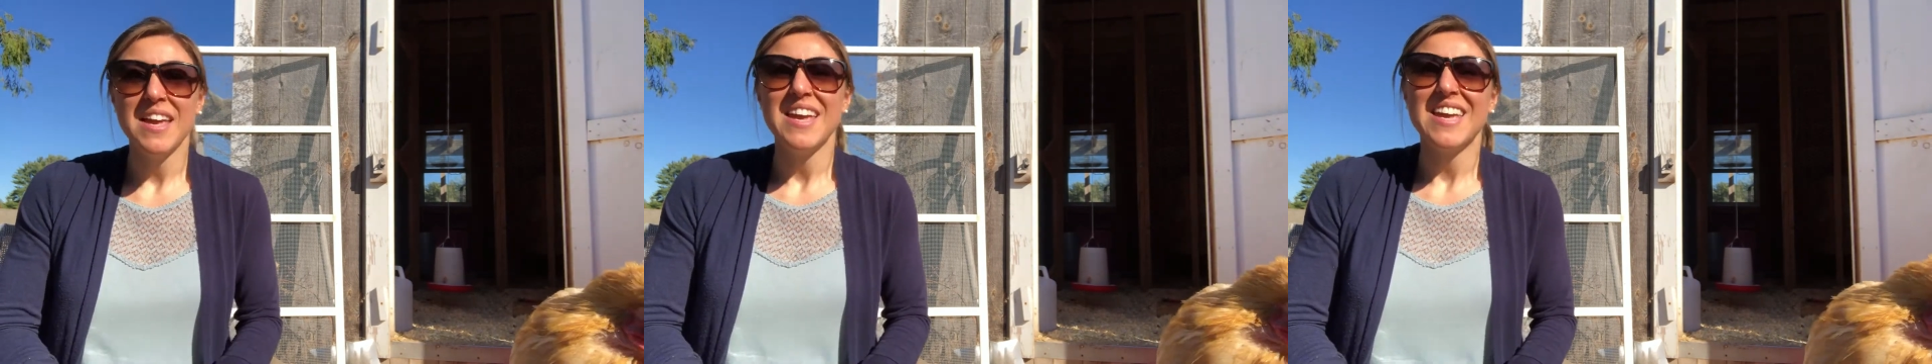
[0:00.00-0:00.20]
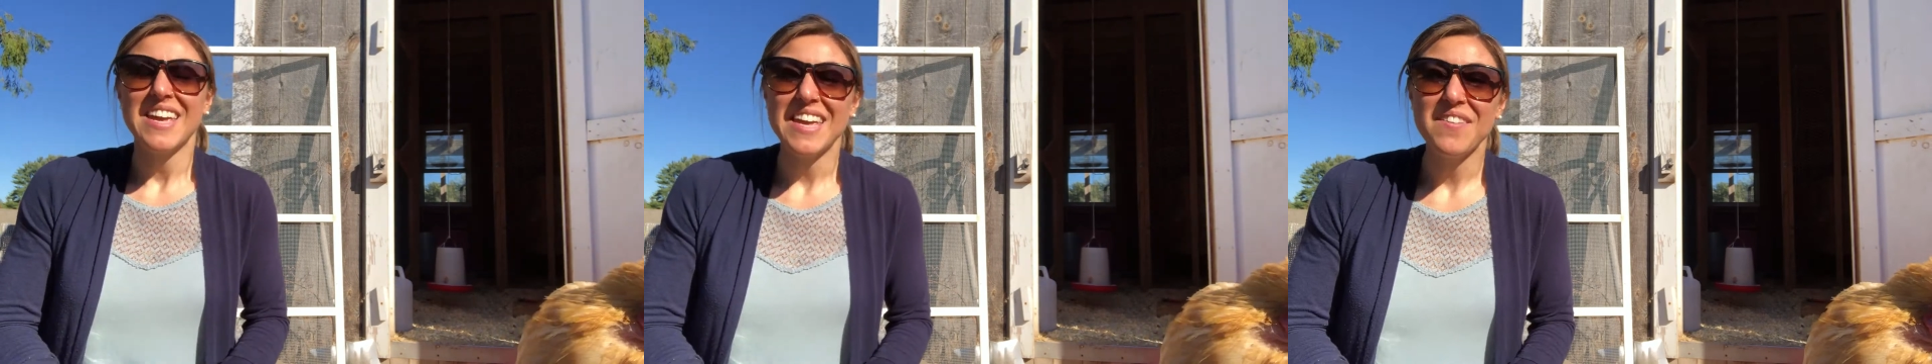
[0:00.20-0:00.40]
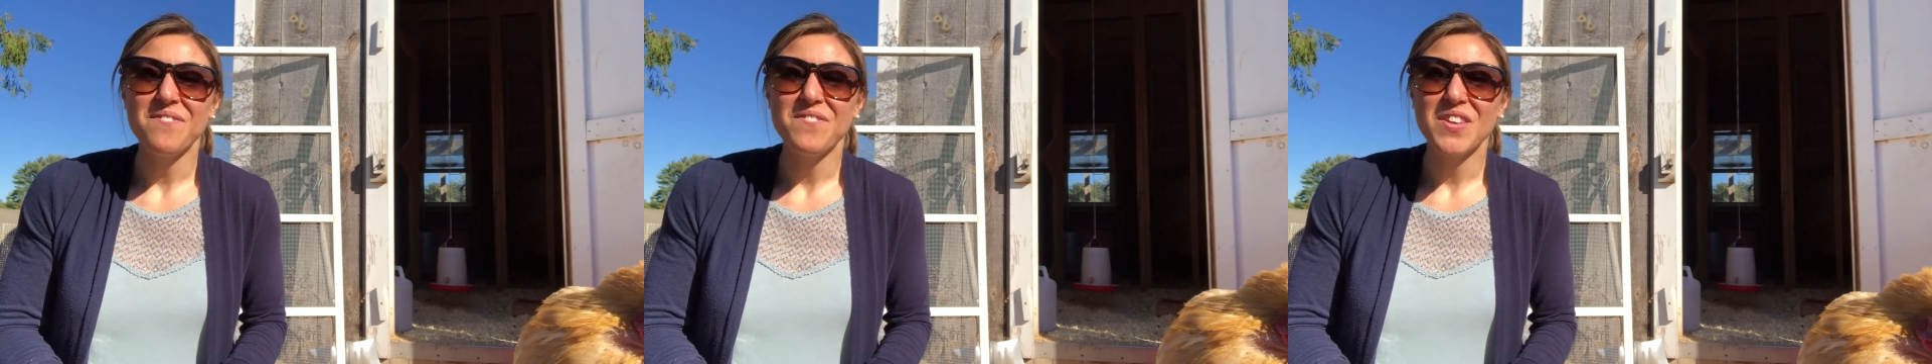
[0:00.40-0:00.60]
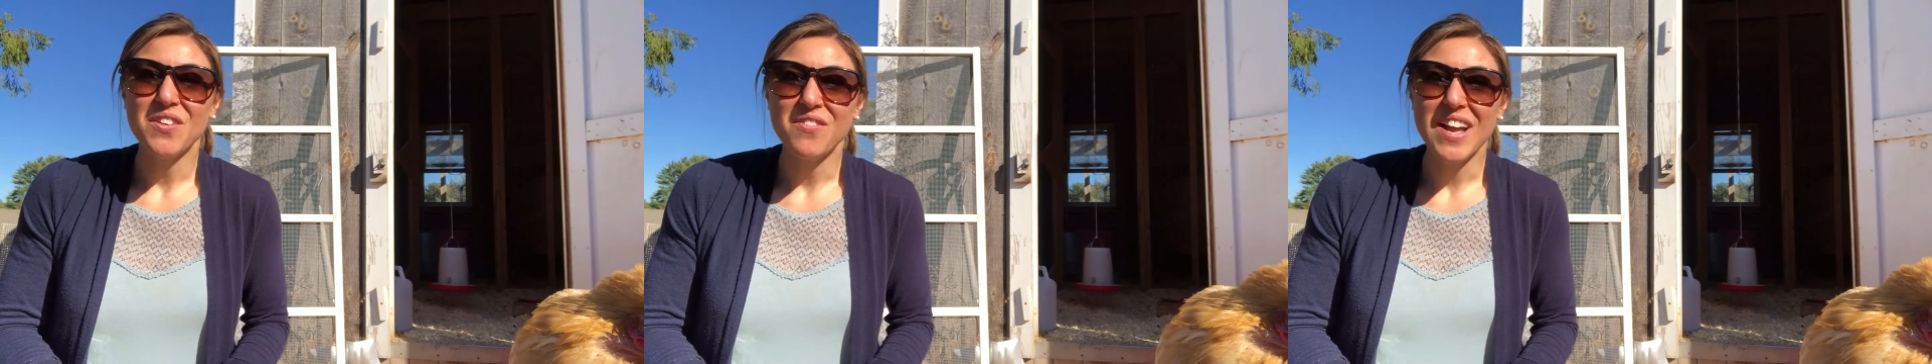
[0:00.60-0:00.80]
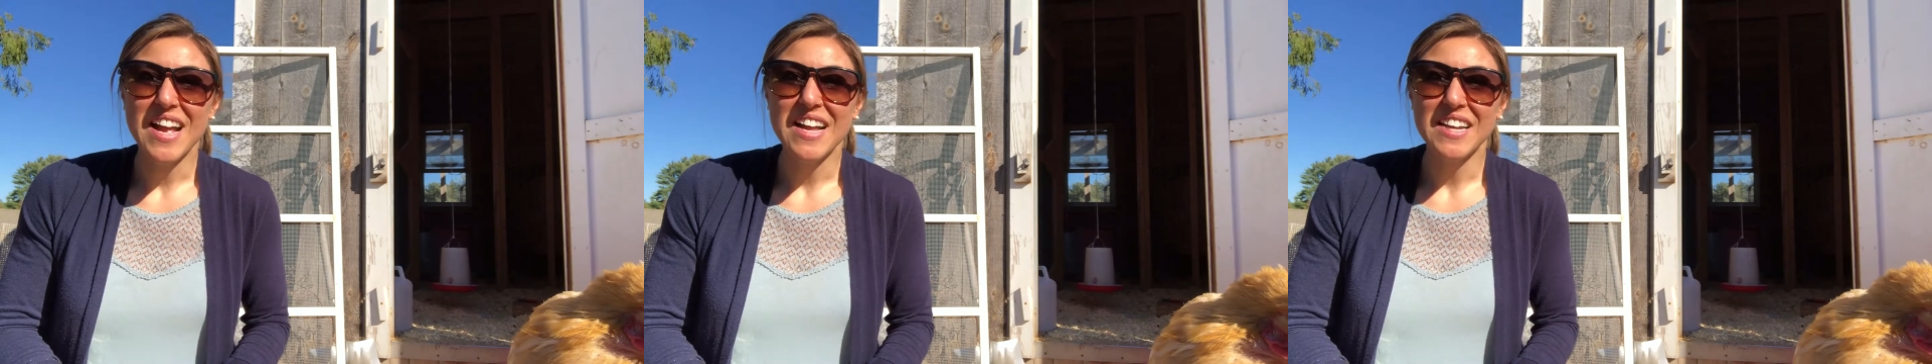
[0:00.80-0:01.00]
If you're
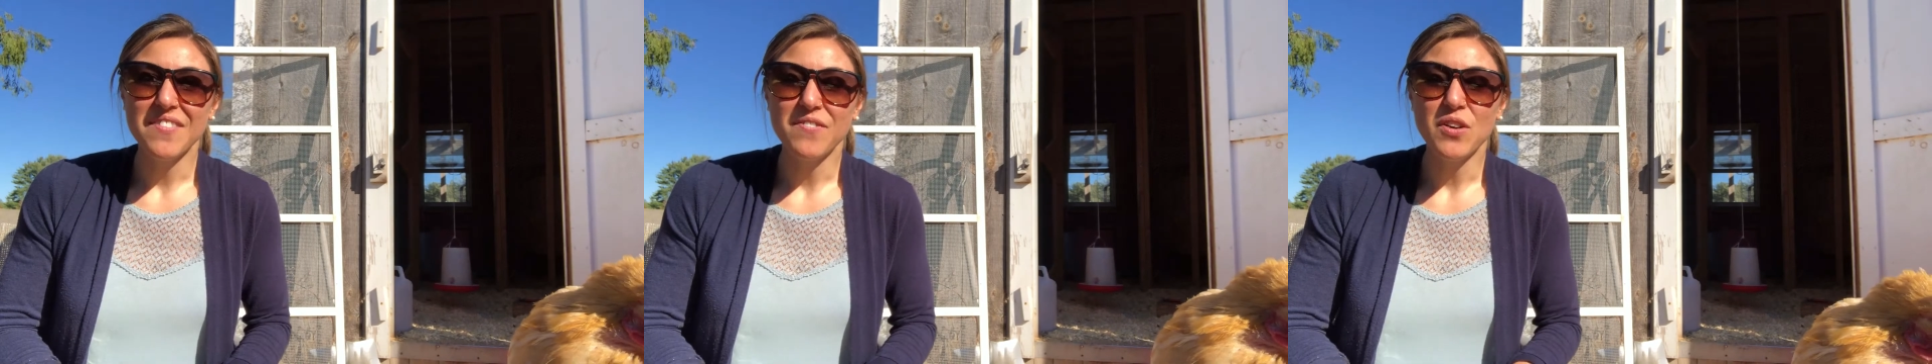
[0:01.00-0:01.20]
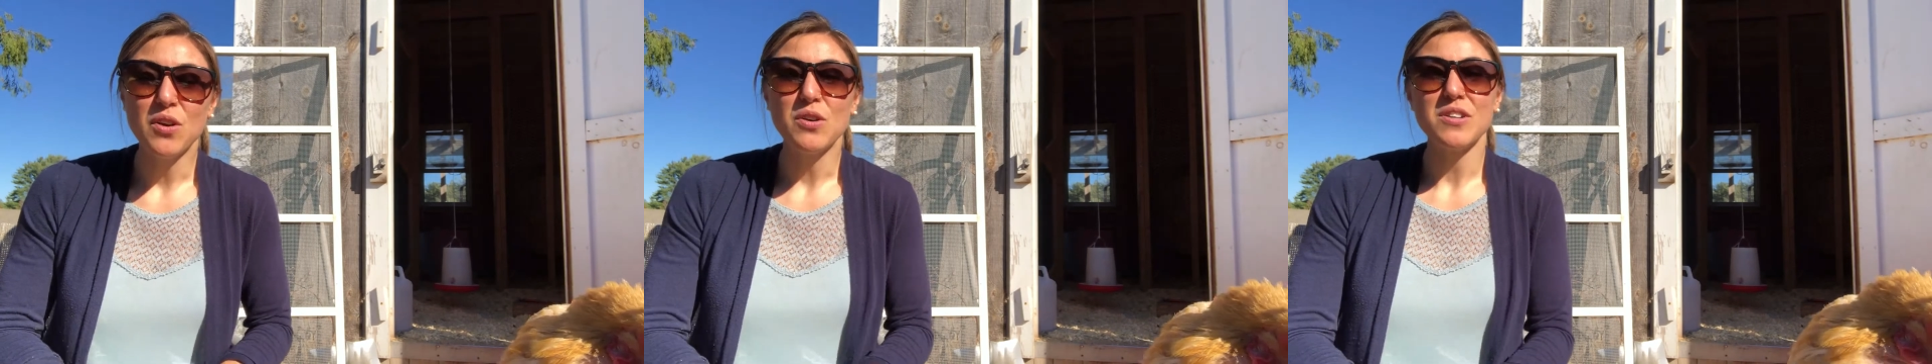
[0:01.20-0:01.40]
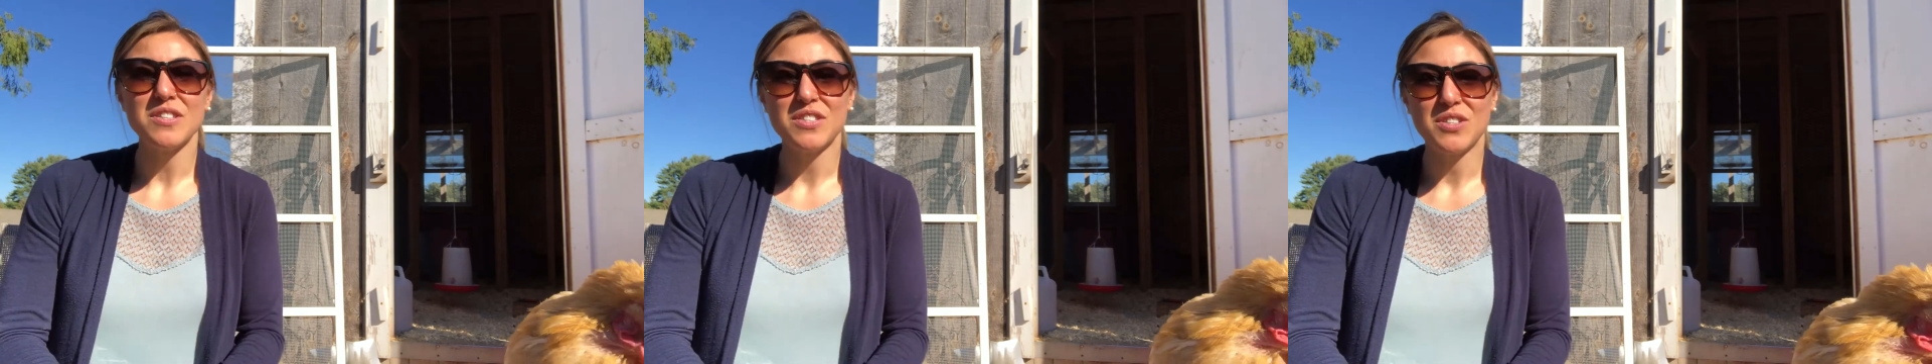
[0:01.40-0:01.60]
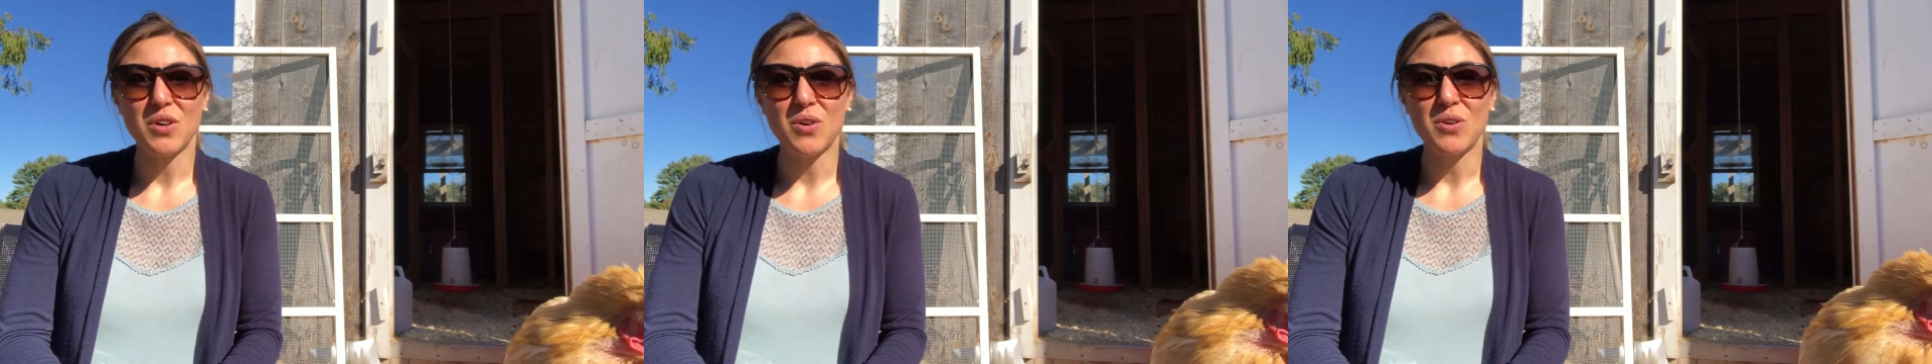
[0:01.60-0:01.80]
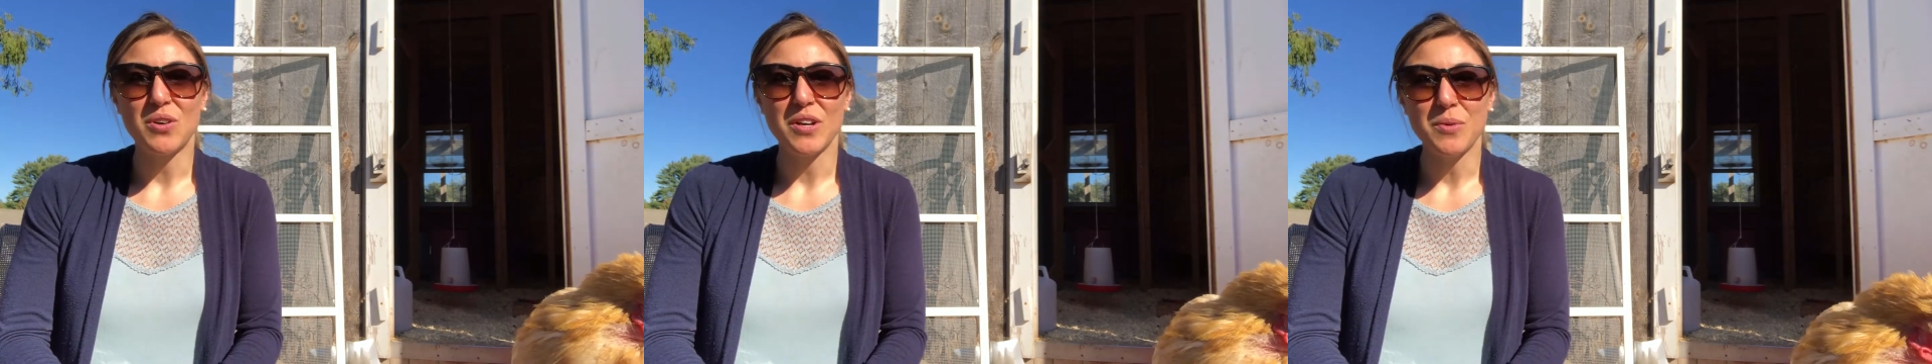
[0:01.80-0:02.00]
ready for a story,